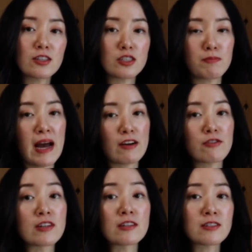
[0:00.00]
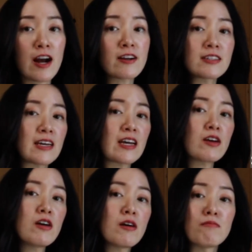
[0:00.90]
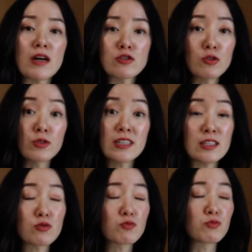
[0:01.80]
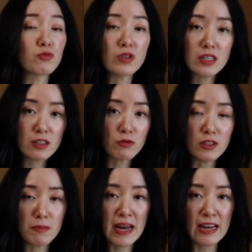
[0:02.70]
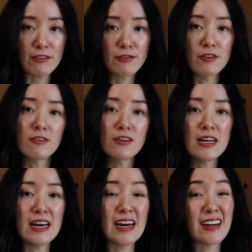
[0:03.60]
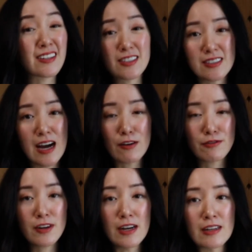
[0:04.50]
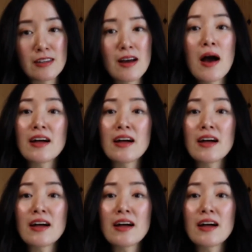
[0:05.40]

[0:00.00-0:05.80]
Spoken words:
this bag for an entire day, my shoulder gets really, really painful and it's not fun.